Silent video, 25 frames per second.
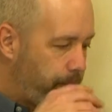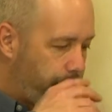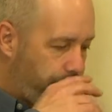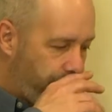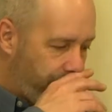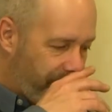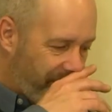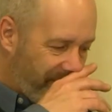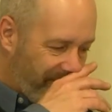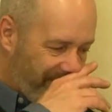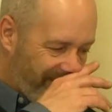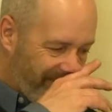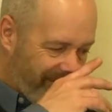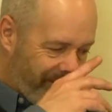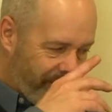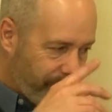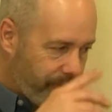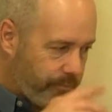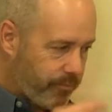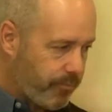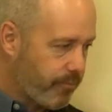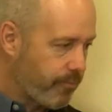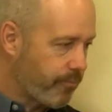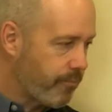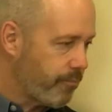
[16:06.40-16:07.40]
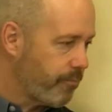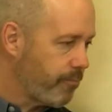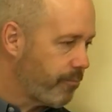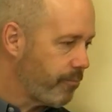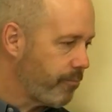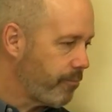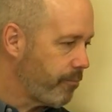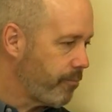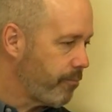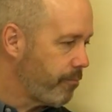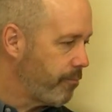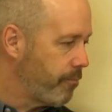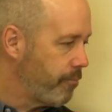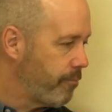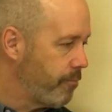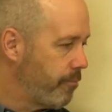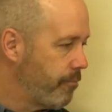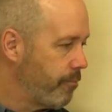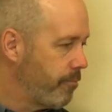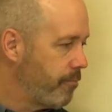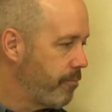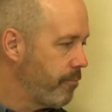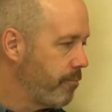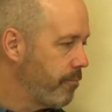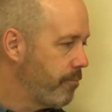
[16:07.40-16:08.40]

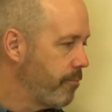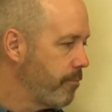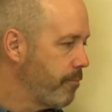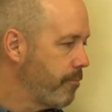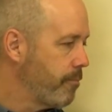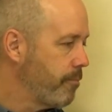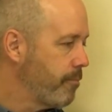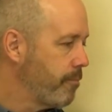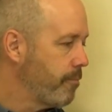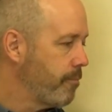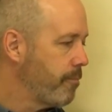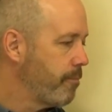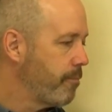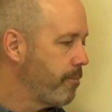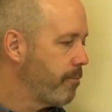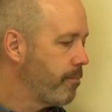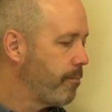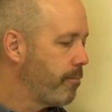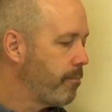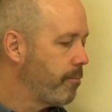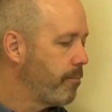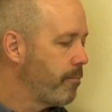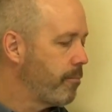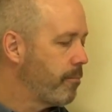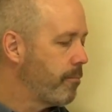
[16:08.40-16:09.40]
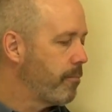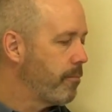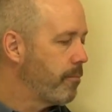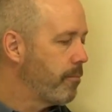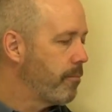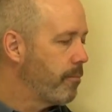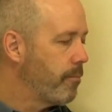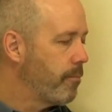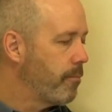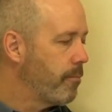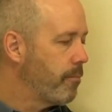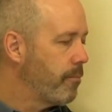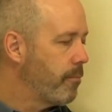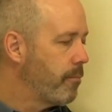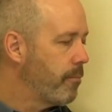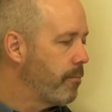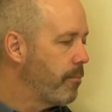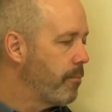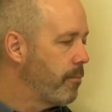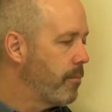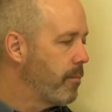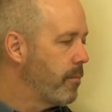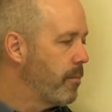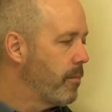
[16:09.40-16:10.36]
Nobody speaks.